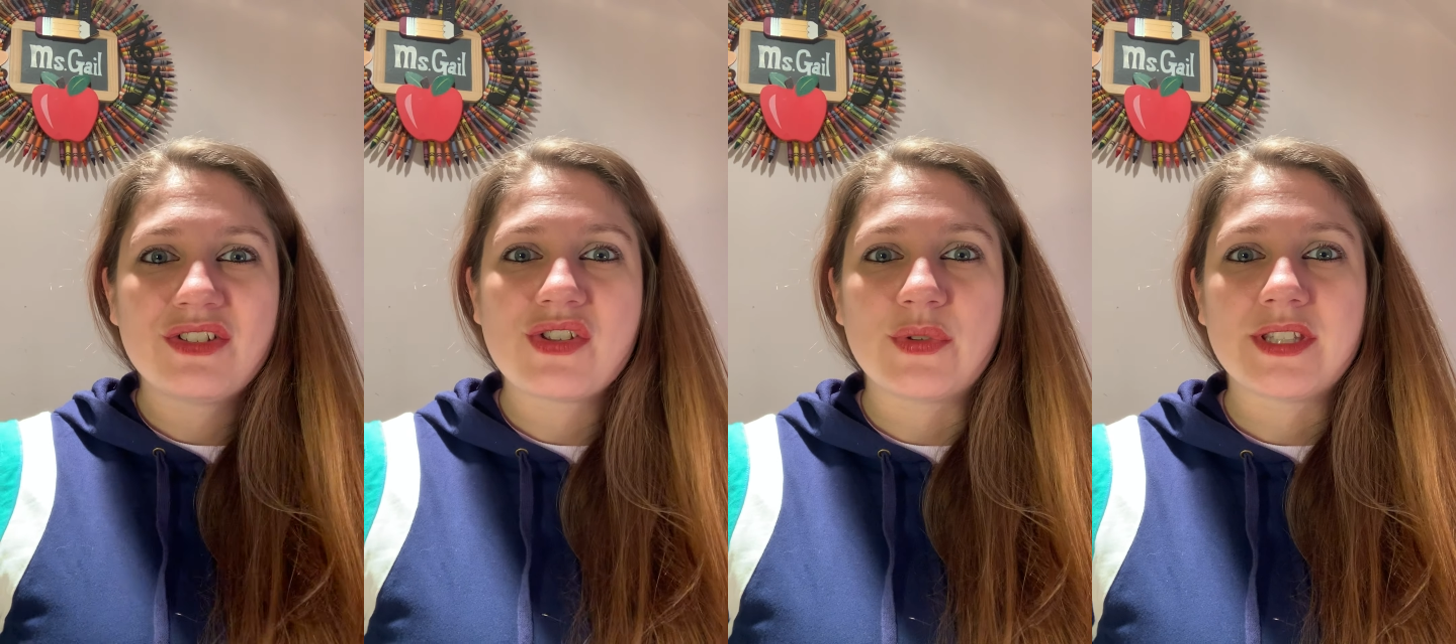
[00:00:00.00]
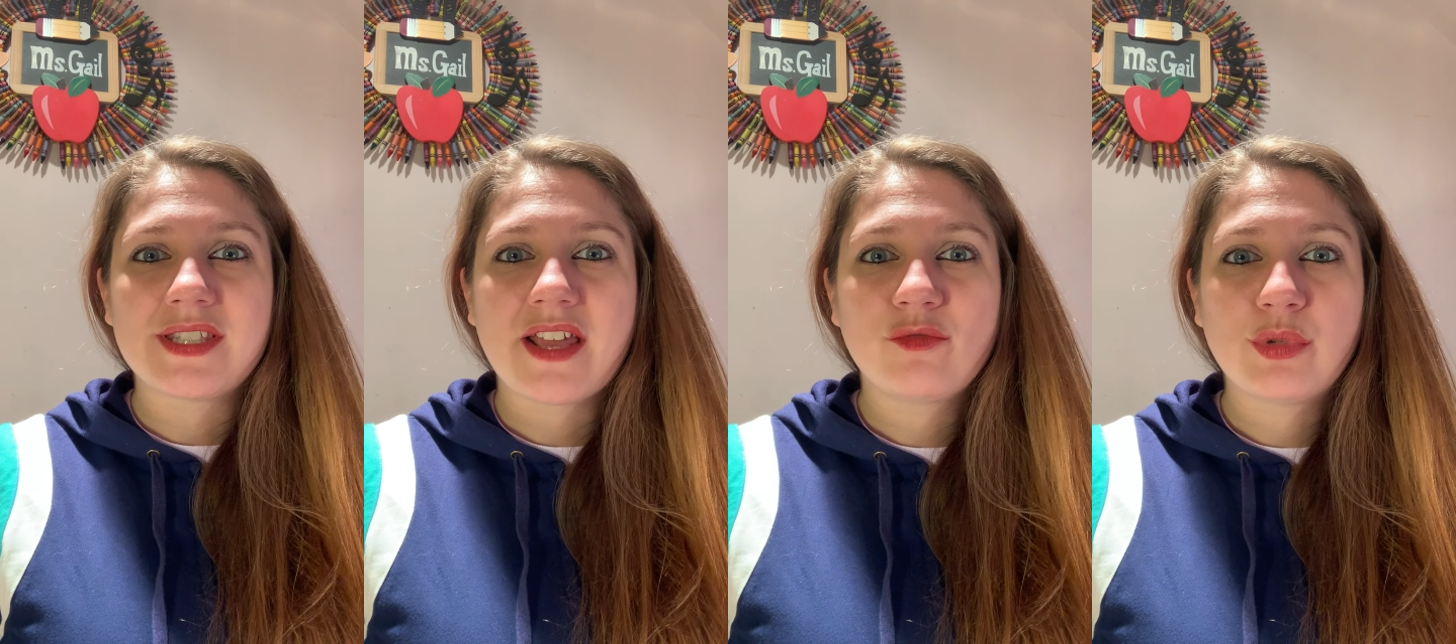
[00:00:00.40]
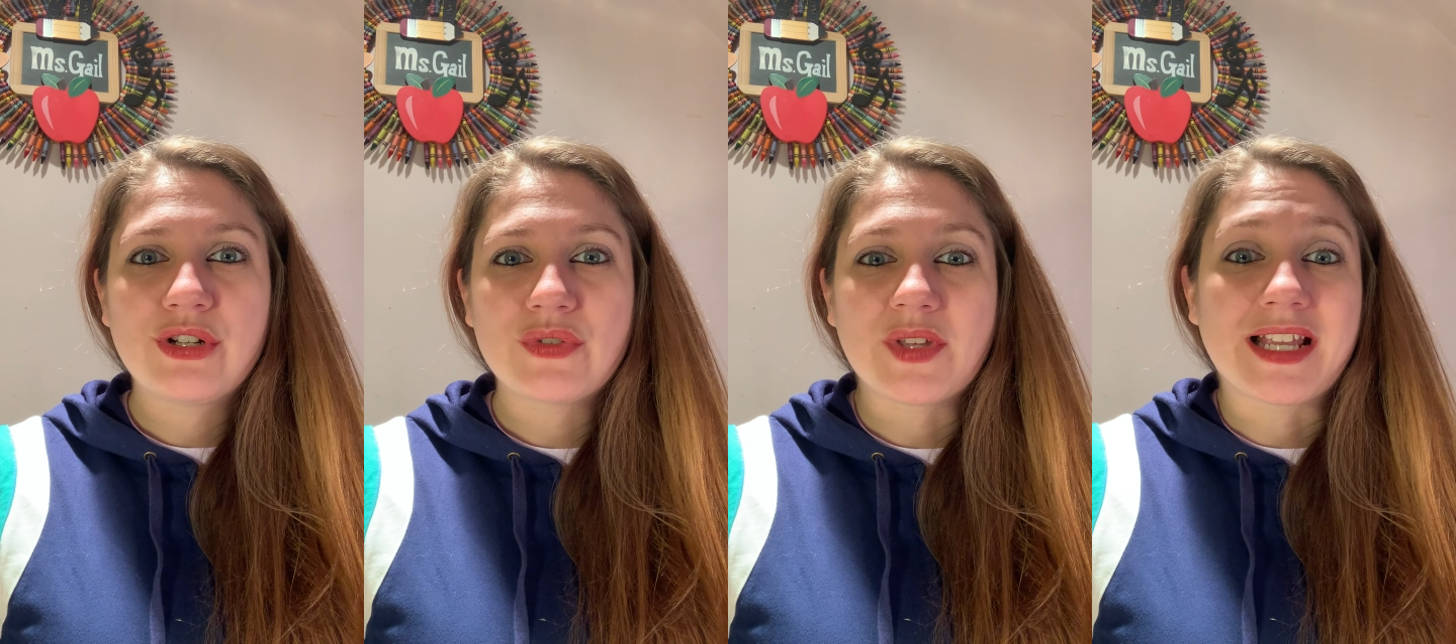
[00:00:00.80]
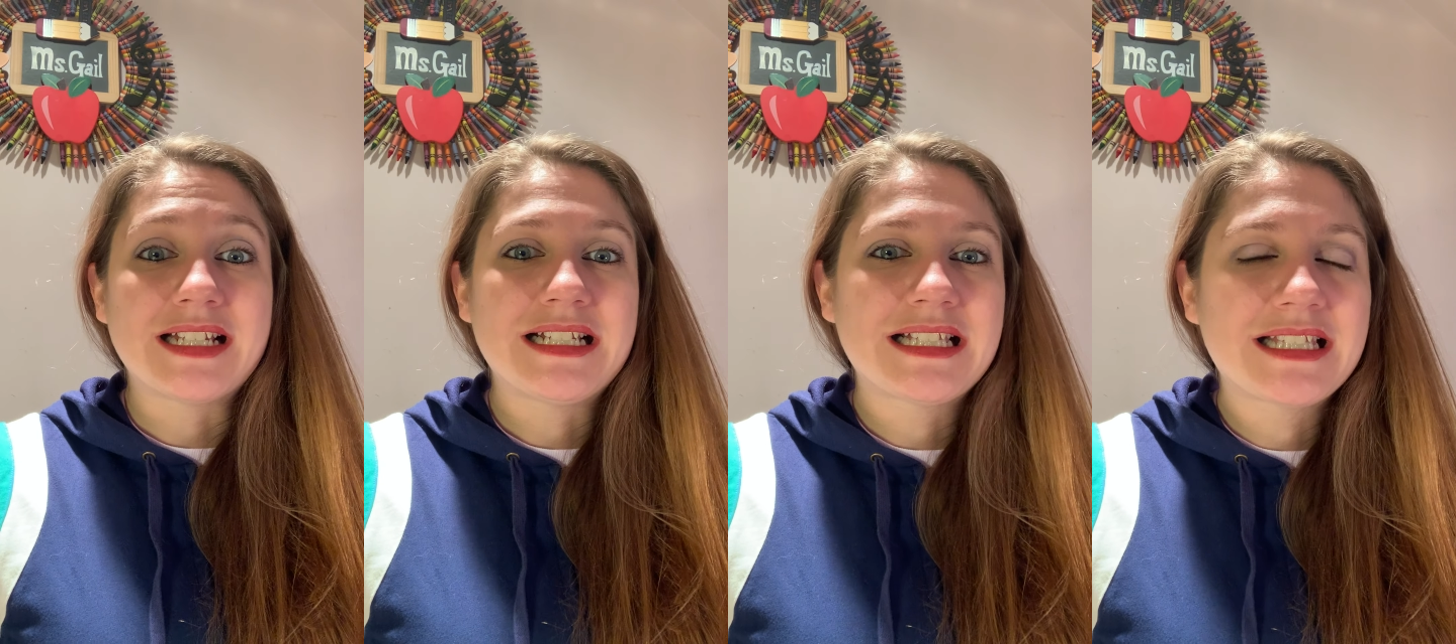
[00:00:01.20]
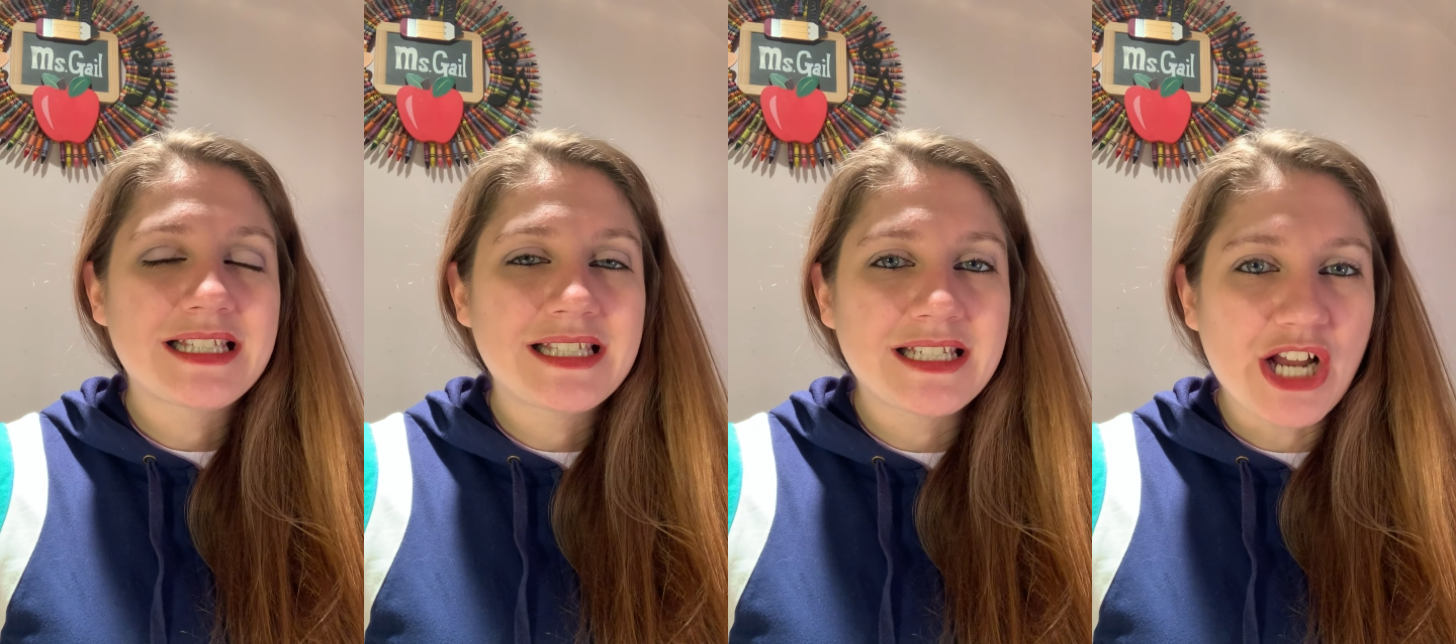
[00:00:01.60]
So instead of producing
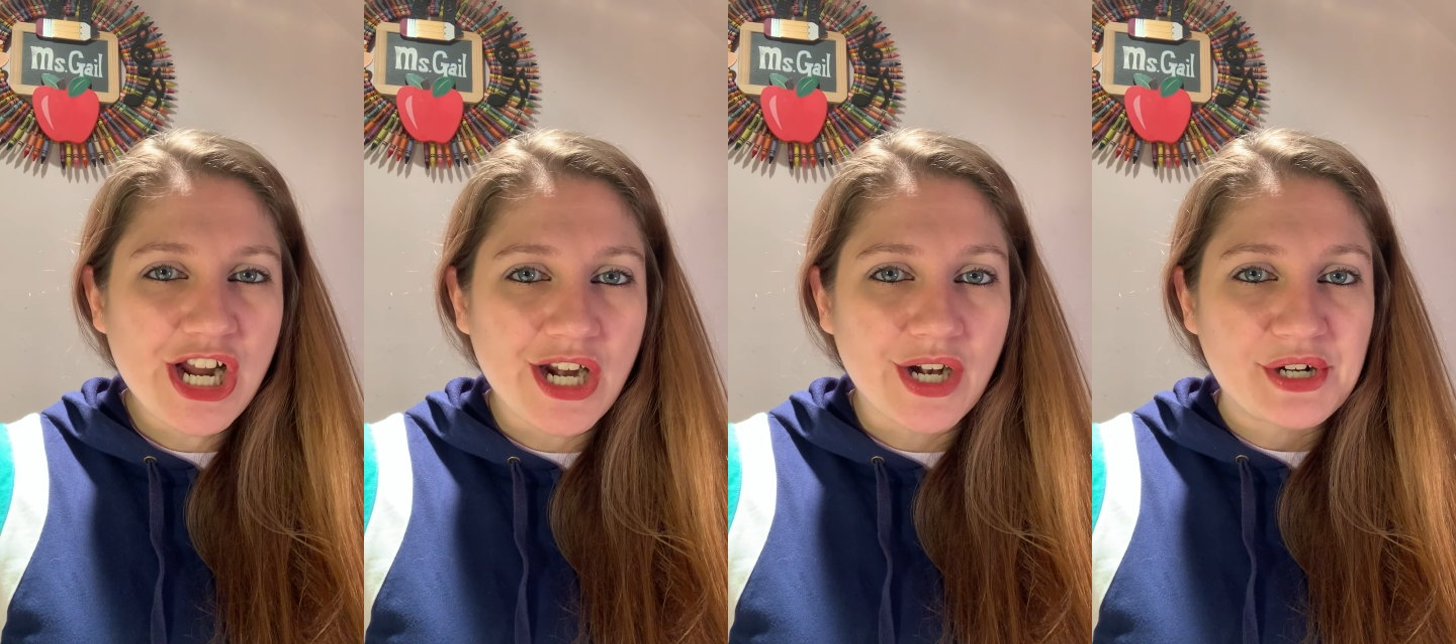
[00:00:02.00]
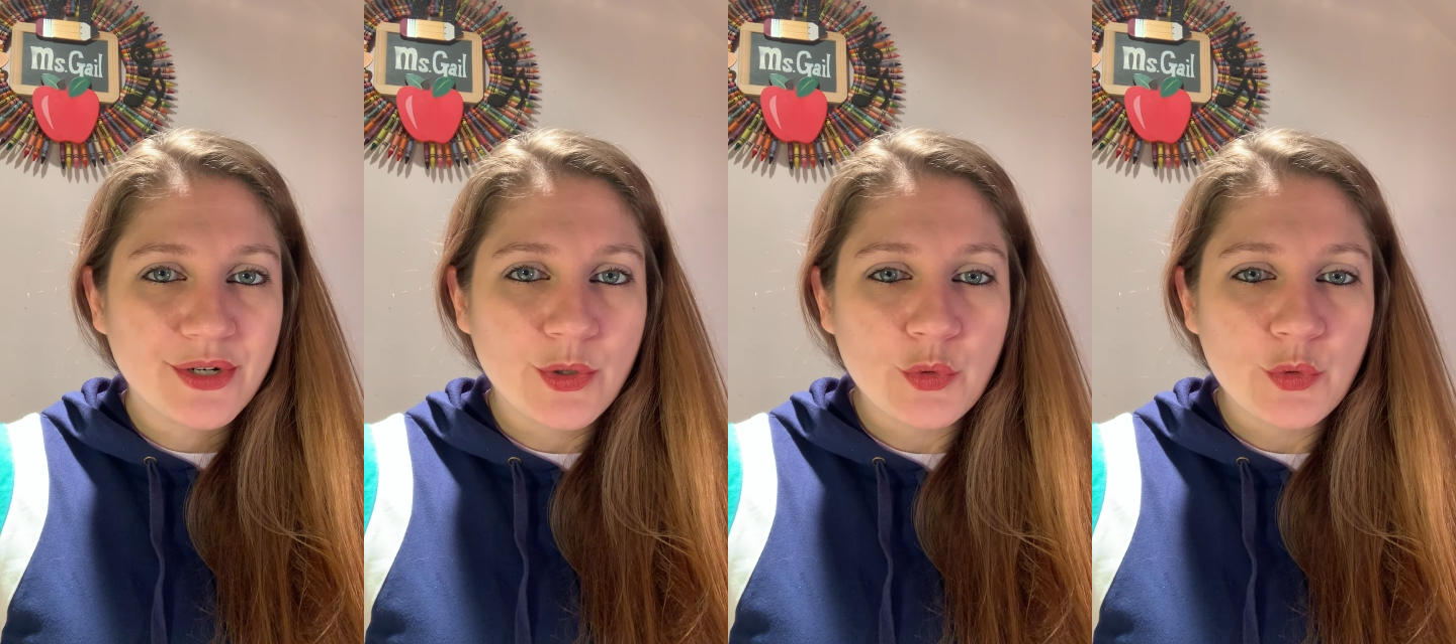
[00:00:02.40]
star,